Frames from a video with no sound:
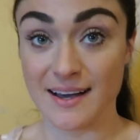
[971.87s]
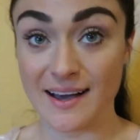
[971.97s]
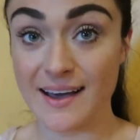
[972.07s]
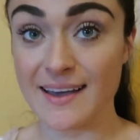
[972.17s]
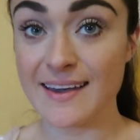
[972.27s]

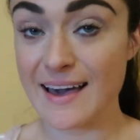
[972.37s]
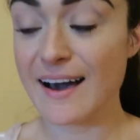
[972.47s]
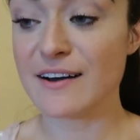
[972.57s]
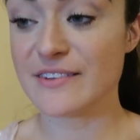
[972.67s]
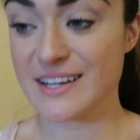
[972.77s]
I
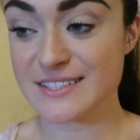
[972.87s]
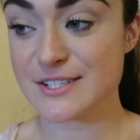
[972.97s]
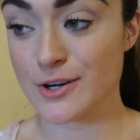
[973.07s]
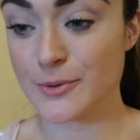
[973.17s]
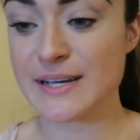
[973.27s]
have,
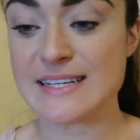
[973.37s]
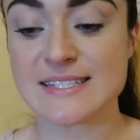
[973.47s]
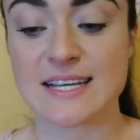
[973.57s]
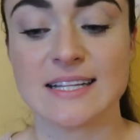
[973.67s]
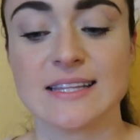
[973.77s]
as
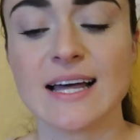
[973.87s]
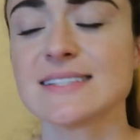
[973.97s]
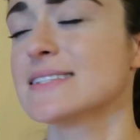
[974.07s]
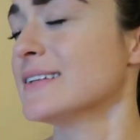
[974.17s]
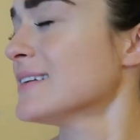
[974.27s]
always,
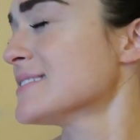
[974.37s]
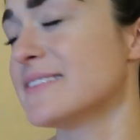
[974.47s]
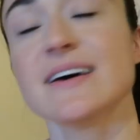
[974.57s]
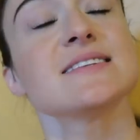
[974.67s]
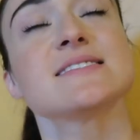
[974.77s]
lots and lots
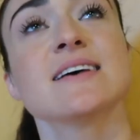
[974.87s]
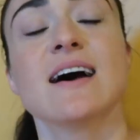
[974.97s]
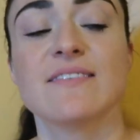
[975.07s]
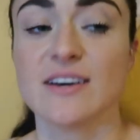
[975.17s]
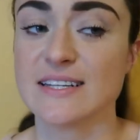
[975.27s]
and lots
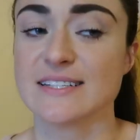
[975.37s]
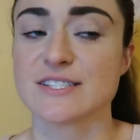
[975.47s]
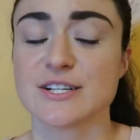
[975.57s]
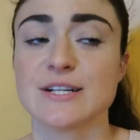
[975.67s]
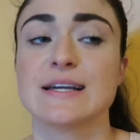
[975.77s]
of
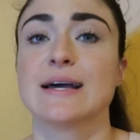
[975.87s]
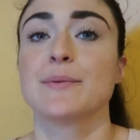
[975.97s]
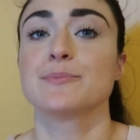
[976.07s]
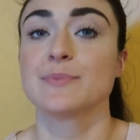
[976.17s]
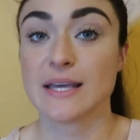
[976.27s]
unanswered
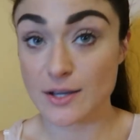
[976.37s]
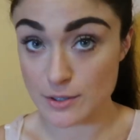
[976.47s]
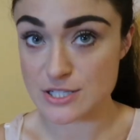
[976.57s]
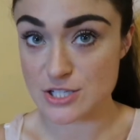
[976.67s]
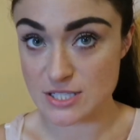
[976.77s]
pig
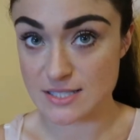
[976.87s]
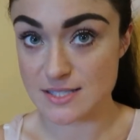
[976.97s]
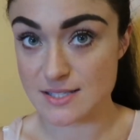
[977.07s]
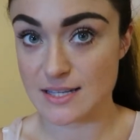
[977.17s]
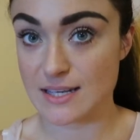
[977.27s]

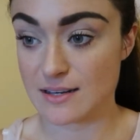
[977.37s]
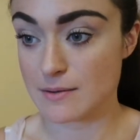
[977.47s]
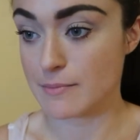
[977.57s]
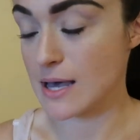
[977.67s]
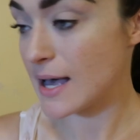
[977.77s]
questions
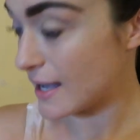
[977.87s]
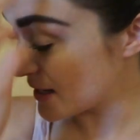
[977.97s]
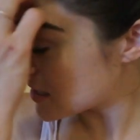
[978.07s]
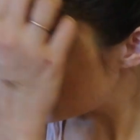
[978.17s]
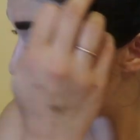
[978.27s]
in
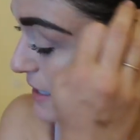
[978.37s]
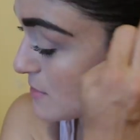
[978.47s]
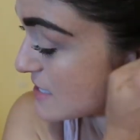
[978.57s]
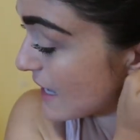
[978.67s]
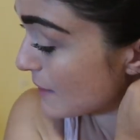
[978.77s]
my
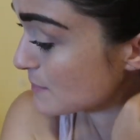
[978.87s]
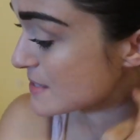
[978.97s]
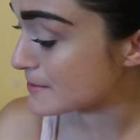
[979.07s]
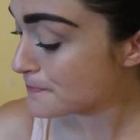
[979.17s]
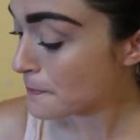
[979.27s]
Instagram
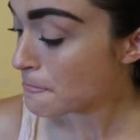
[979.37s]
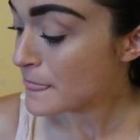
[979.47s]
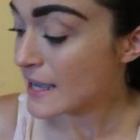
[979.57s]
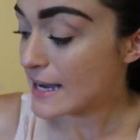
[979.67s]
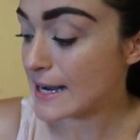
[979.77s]

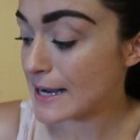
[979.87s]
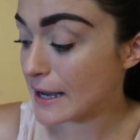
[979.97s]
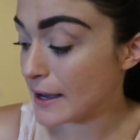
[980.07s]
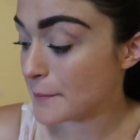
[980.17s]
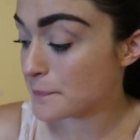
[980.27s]

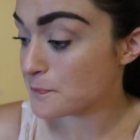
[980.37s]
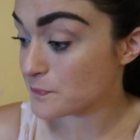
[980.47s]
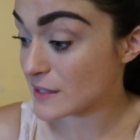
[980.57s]
DMs.